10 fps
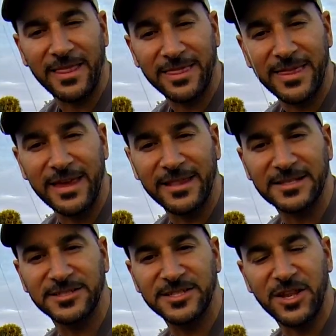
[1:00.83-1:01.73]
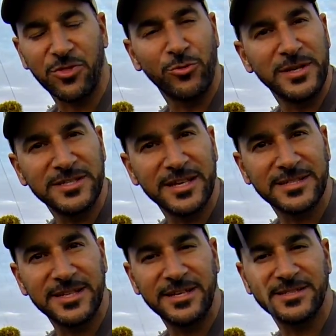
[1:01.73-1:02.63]
think that's just a 3
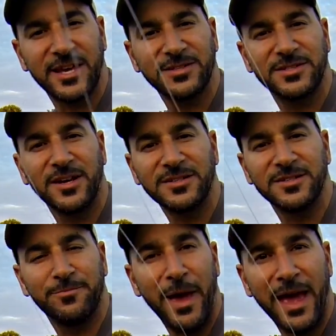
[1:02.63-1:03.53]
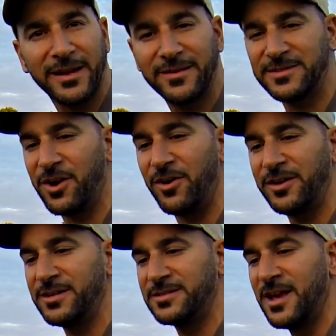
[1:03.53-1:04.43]
16 ounce tungsten pegged. That's all
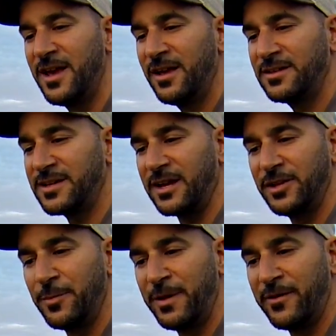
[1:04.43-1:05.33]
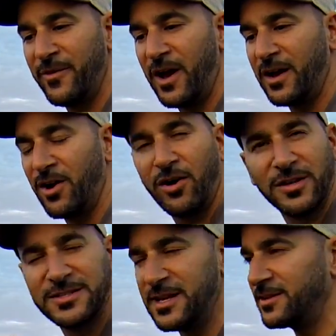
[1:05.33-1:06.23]
it is. It's got a little bit of uh,
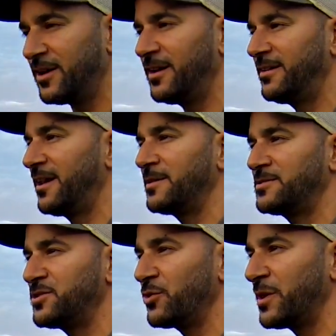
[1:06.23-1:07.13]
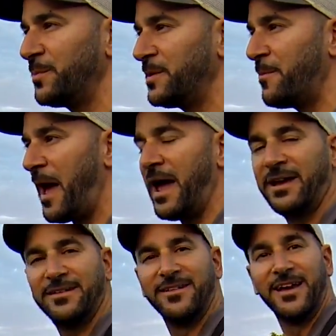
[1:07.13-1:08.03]
garlic scent on it that I soaked up in the
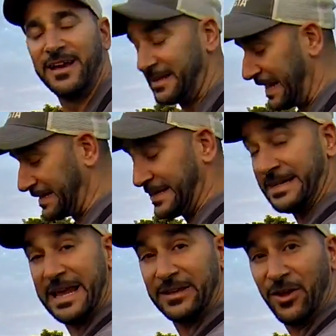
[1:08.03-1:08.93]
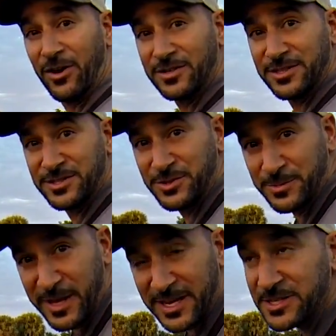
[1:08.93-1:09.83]
bag, and that didn't take long. So let's do
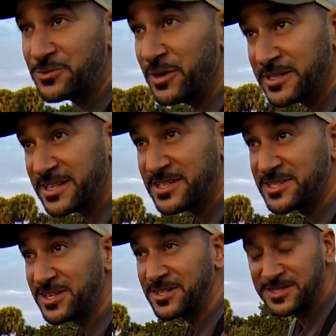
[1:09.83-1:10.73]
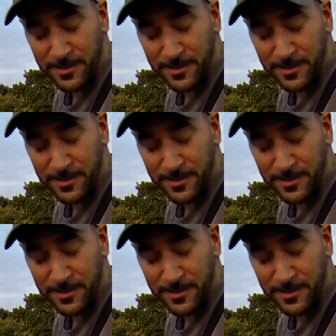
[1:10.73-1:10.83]
some Texas rigs as the sun's